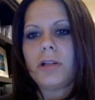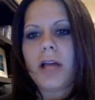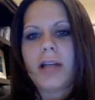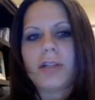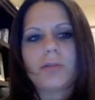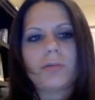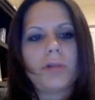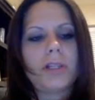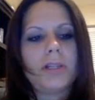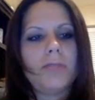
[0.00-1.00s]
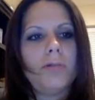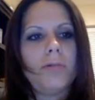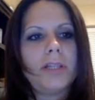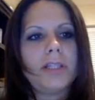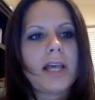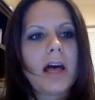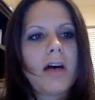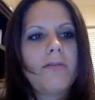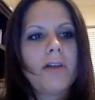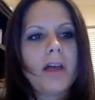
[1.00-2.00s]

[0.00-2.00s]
classroom itself.